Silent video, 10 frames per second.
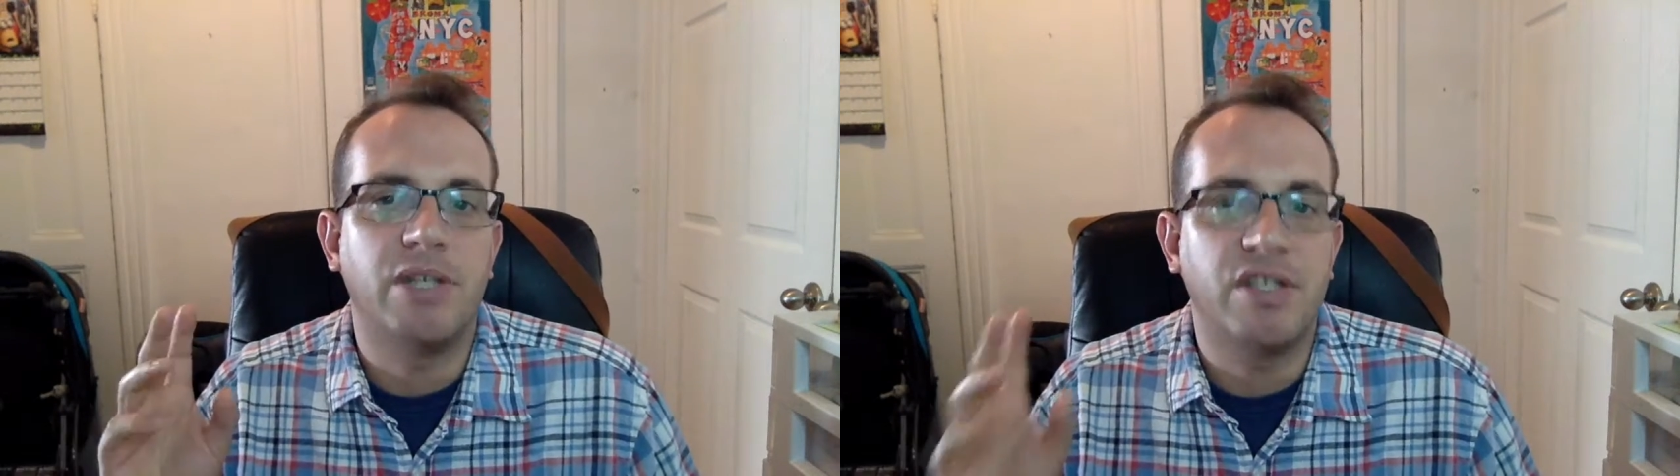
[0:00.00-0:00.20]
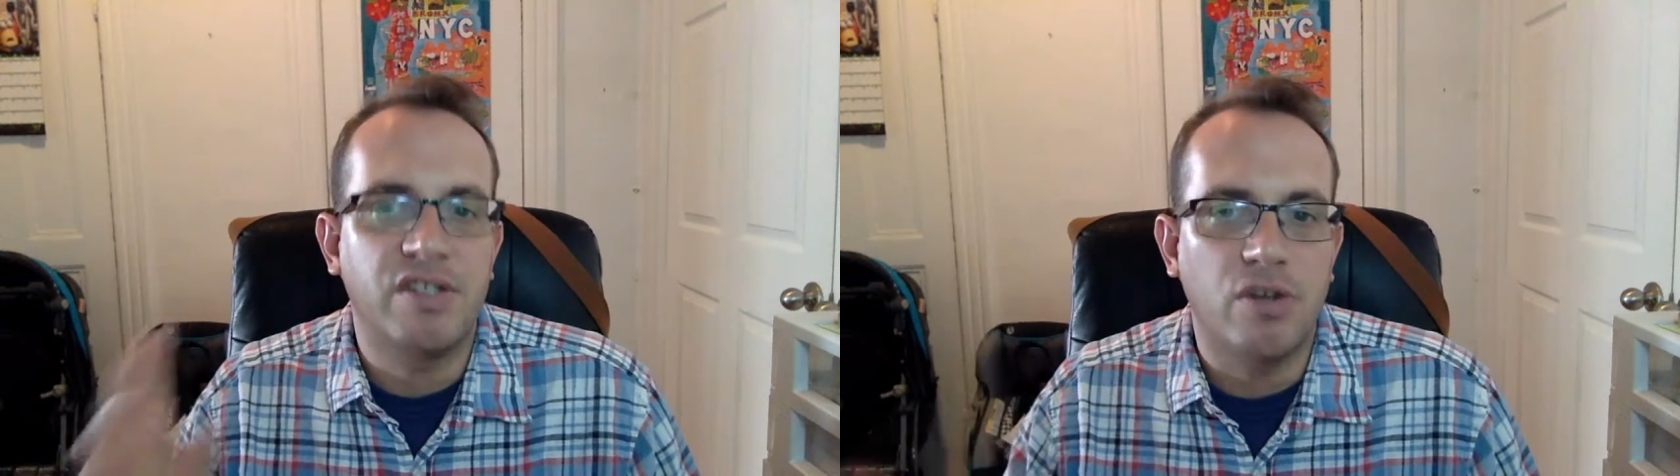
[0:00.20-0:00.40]

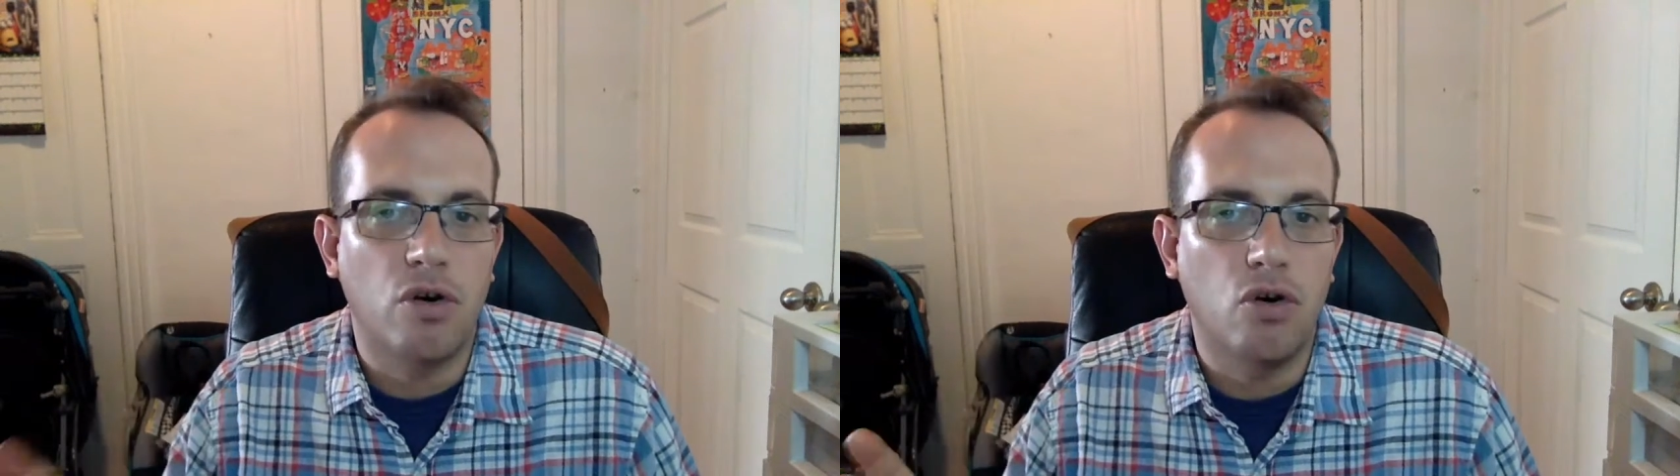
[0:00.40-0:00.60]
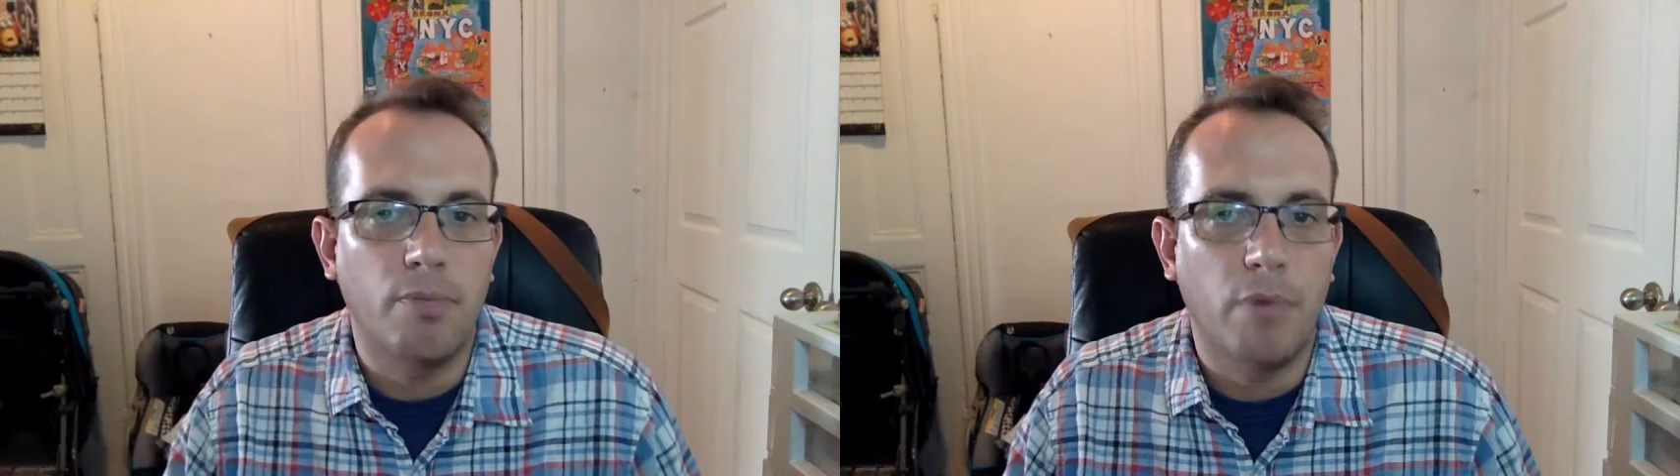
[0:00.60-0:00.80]

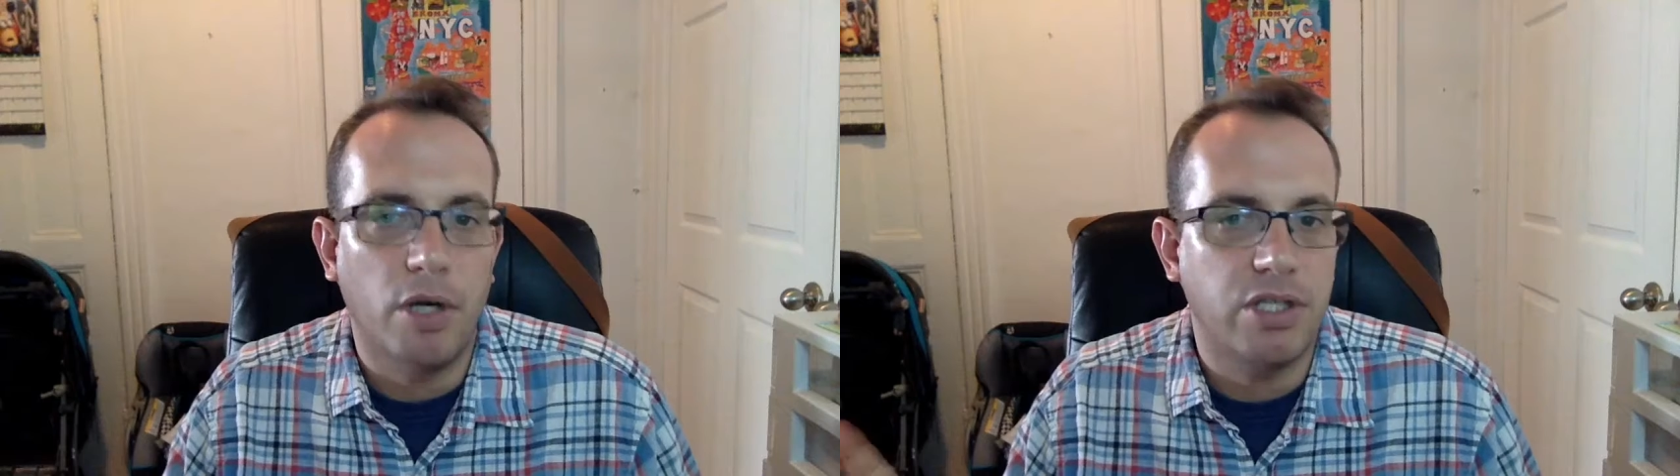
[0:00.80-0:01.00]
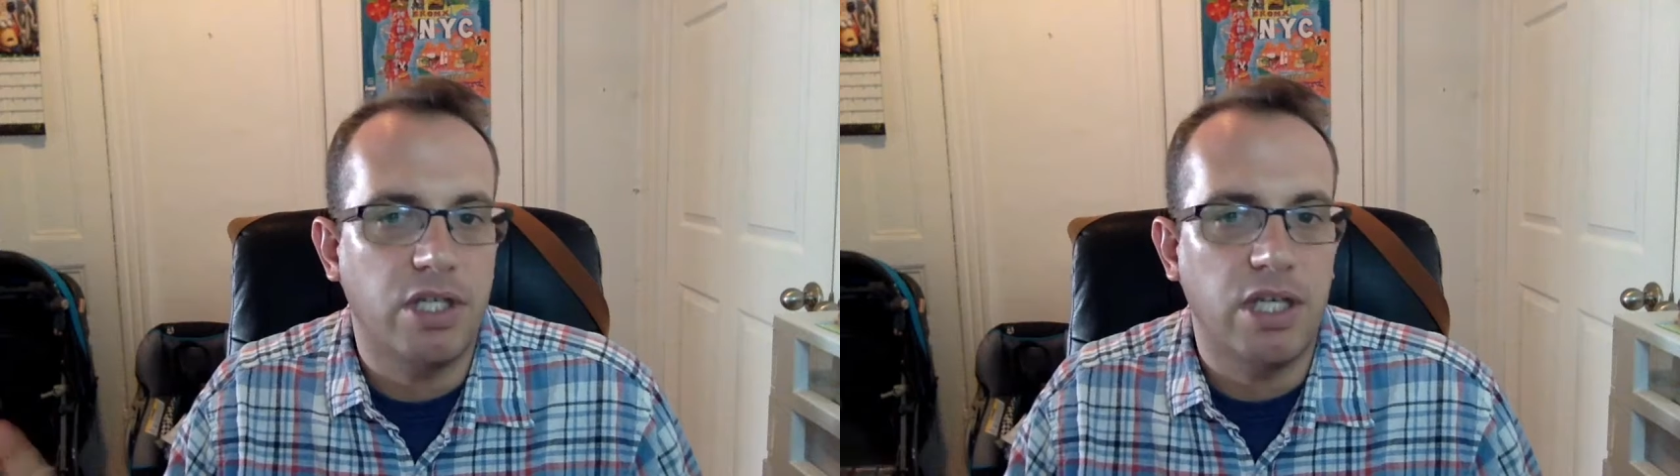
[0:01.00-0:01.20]
so
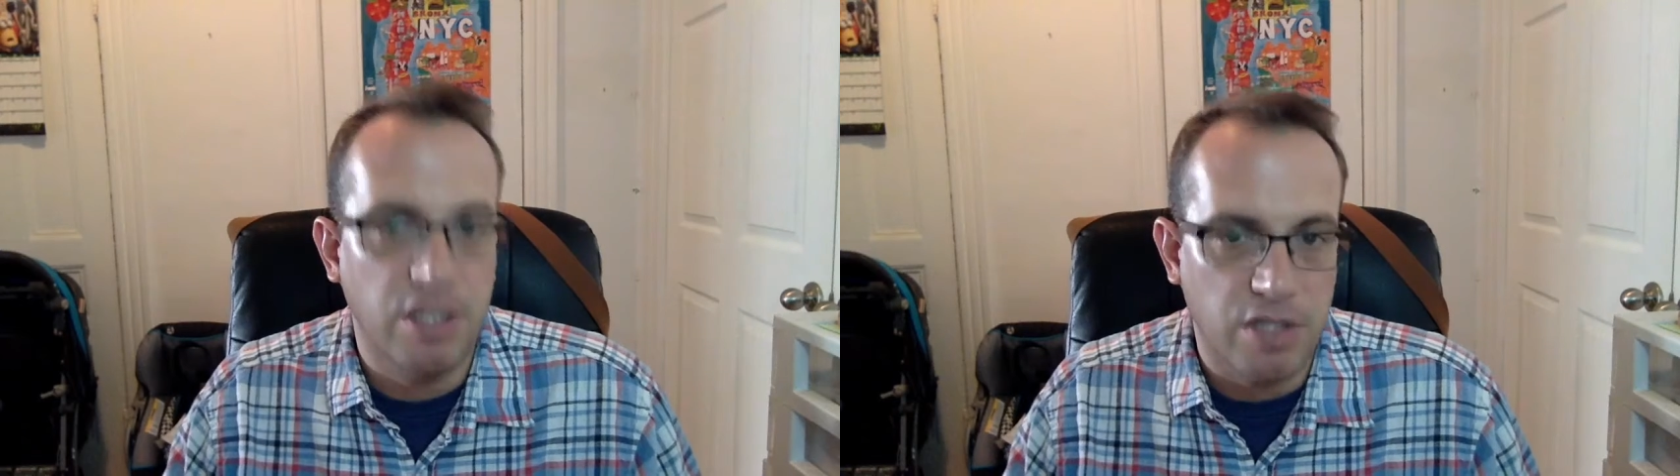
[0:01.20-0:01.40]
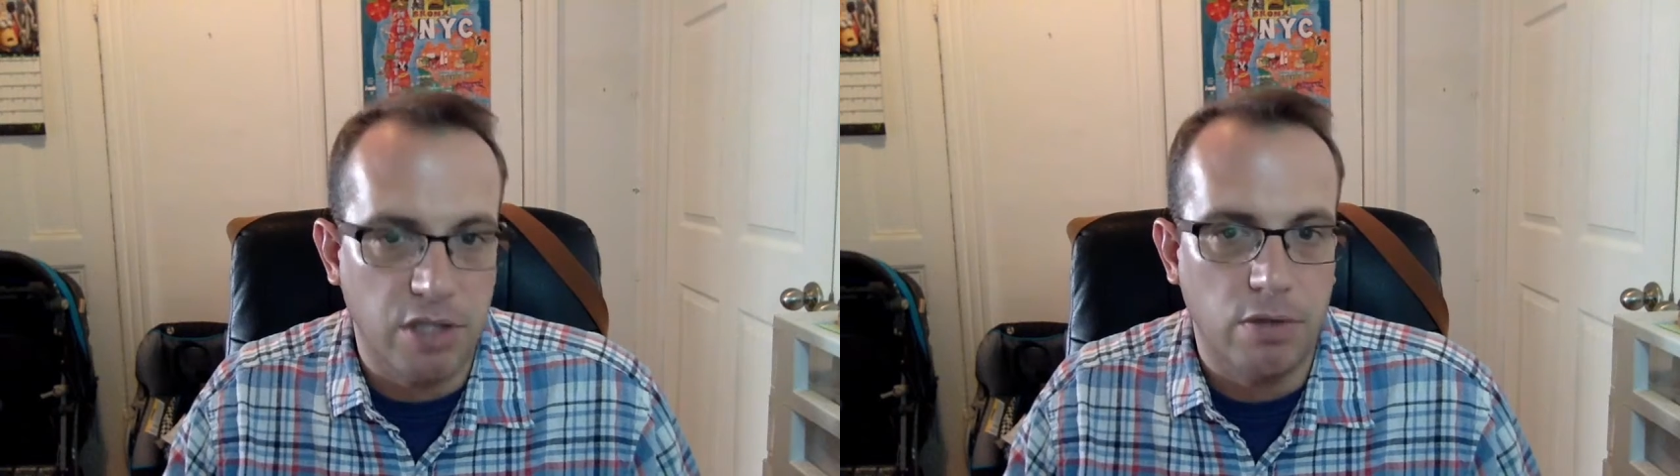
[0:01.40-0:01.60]
much
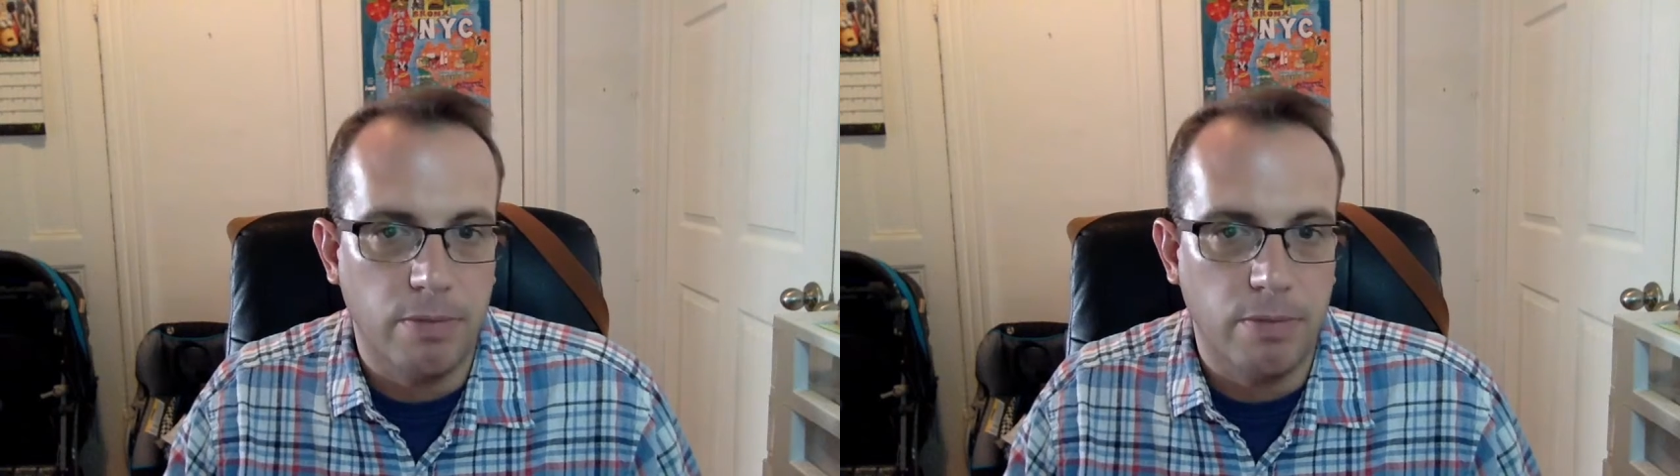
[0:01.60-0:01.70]
easier.